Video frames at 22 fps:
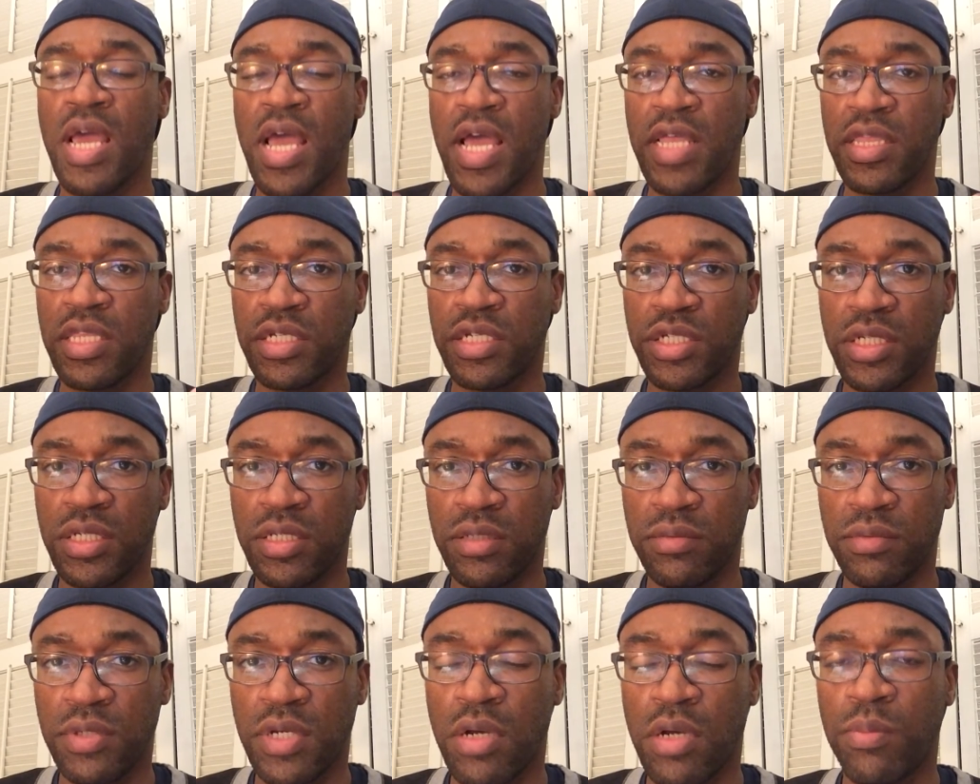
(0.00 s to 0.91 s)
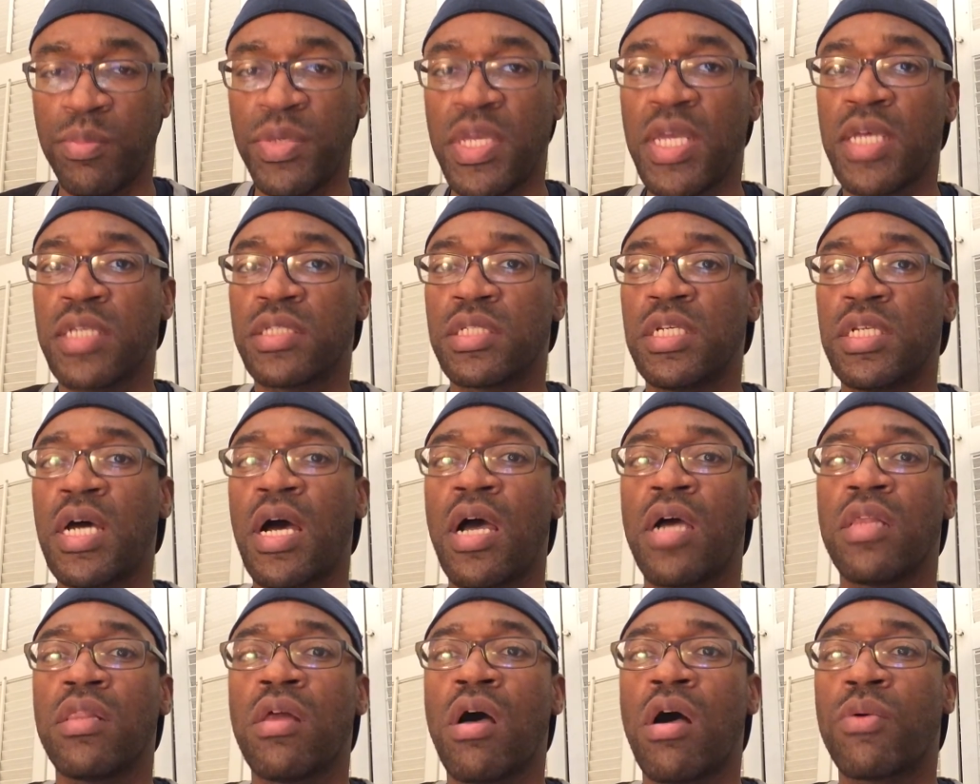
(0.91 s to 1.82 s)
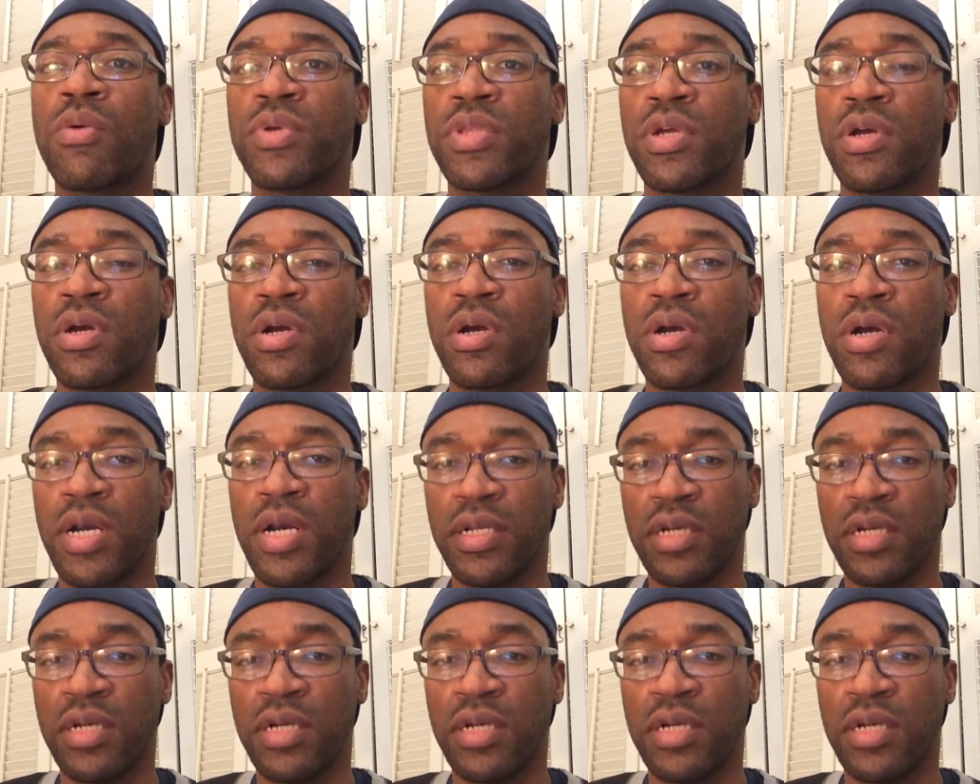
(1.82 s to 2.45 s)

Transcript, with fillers: and then she, you know, begins to dialogue with her.